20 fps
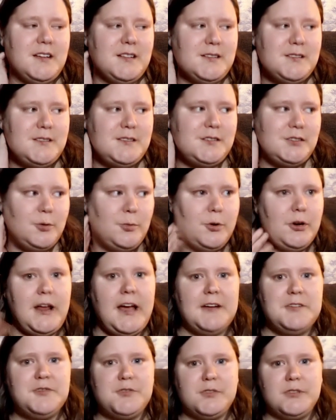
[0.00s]

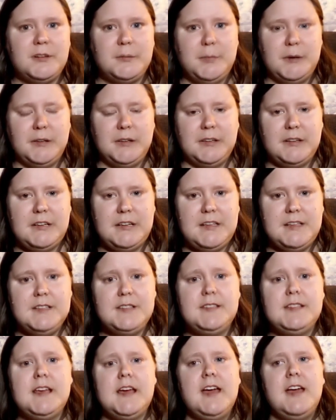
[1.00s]
supernatural
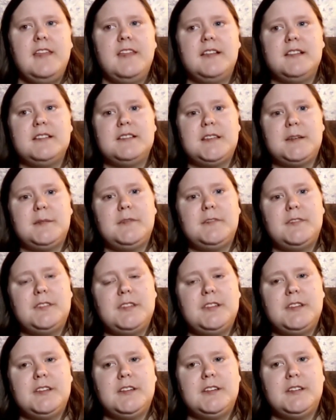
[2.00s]
abilities that some of
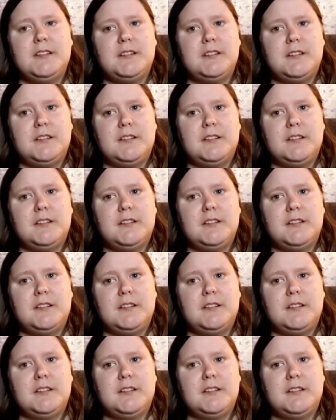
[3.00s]
the